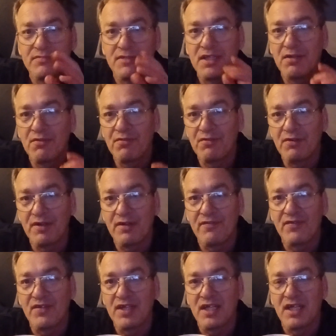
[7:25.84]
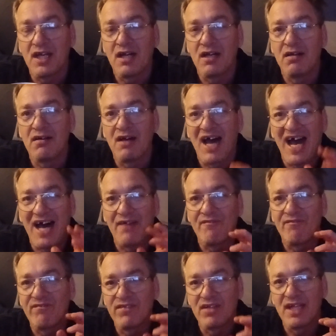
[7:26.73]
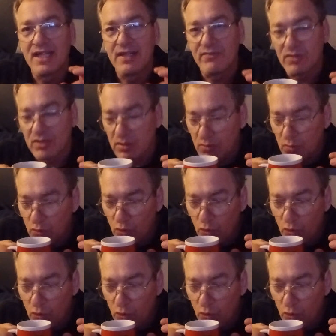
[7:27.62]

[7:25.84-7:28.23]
get rid of the hot flavor.